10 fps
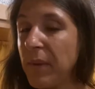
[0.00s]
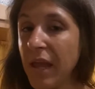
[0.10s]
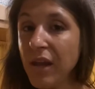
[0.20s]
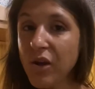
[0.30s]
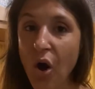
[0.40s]

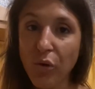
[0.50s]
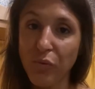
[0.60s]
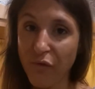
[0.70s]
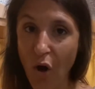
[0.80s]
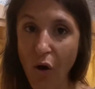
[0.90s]
Pete called
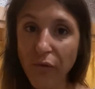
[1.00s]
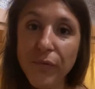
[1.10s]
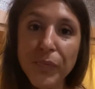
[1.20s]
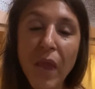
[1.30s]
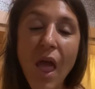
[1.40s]
Revolve,
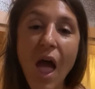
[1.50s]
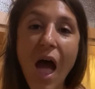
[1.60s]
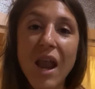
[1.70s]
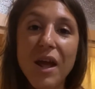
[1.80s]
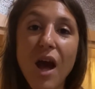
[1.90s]

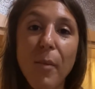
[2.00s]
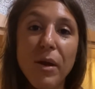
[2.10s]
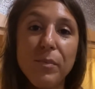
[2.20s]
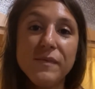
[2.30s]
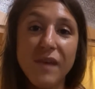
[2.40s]
and I got
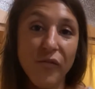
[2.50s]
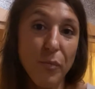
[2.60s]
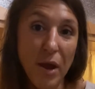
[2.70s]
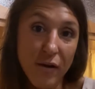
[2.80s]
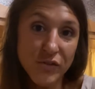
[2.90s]
myself a
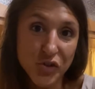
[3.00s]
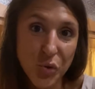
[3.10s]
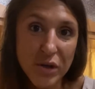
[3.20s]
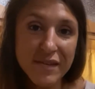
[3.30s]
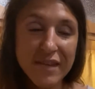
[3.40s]
pair of
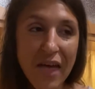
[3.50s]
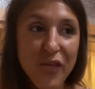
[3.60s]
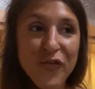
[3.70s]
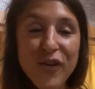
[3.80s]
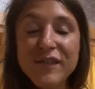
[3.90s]
shorts, and the
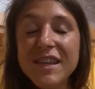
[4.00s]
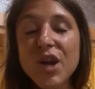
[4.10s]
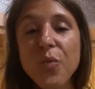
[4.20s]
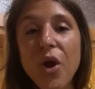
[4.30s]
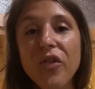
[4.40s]
first day
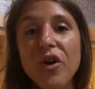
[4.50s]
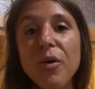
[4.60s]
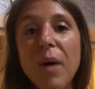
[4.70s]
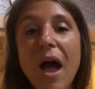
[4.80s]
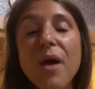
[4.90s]
I wear
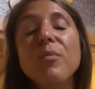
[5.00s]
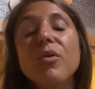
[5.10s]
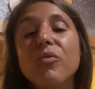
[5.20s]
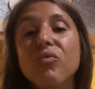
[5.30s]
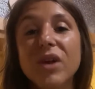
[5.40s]
them,
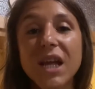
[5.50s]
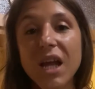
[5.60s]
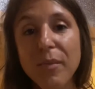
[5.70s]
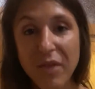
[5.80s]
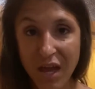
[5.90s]
I'm rigging
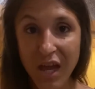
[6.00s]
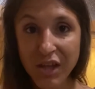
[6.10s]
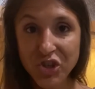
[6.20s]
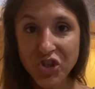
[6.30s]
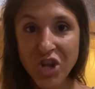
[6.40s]
up the
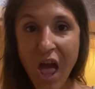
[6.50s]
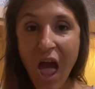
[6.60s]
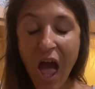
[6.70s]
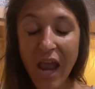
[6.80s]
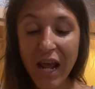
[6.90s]
hitch
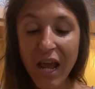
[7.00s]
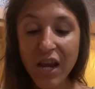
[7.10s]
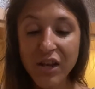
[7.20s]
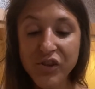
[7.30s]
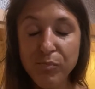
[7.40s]
and I get
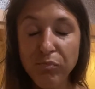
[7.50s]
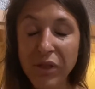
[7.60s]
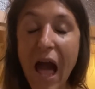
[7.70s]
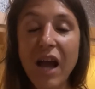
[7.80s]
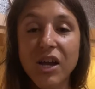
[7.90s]
a
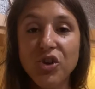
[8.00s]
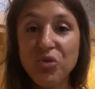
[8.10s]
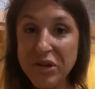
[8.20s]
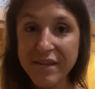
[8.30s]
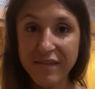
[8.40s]
black
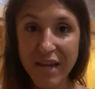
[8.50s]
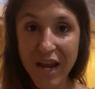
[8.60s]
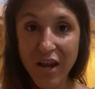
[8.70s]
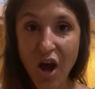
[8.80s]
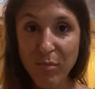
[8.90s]
grease
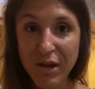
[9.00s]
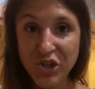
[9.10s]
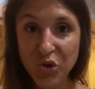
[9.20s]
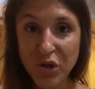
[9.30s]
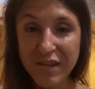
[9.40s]
stain on my
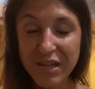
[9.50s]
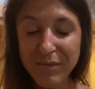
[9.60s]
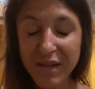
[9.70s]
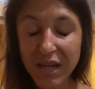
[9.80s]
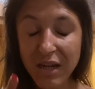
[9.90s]
shorts, and I'm
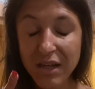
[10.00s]
like,